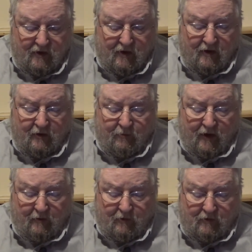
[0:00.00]
In the
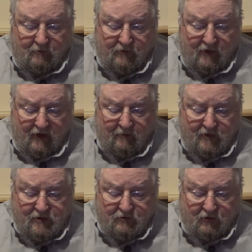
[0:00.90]
Bible, a
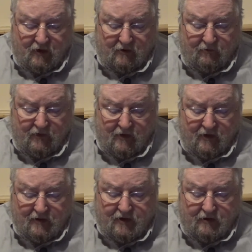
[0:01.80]
mystery
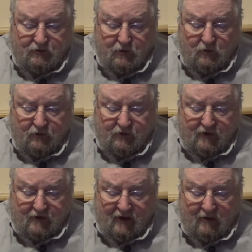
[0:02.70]
is a truth
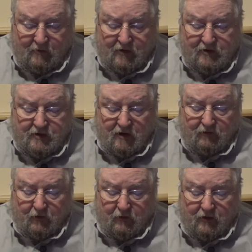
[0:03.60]
that can't be
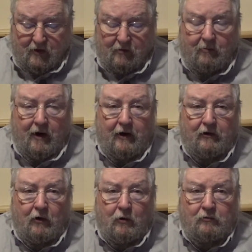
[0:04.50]
discovered by
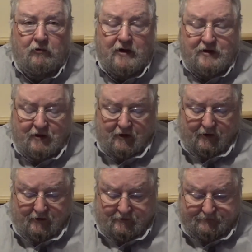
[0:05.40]
our own
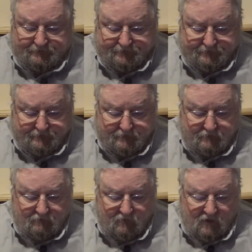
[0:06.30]
reasoning.
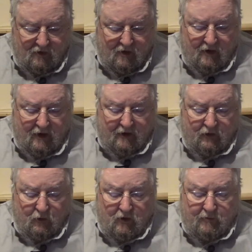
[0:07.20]
It
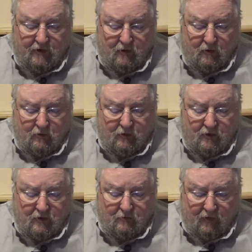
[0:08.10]
can only be known
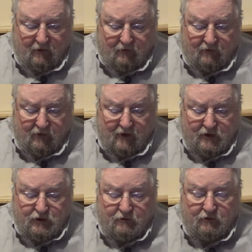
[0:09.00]
by
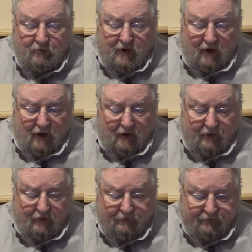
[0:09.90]
revelation from God.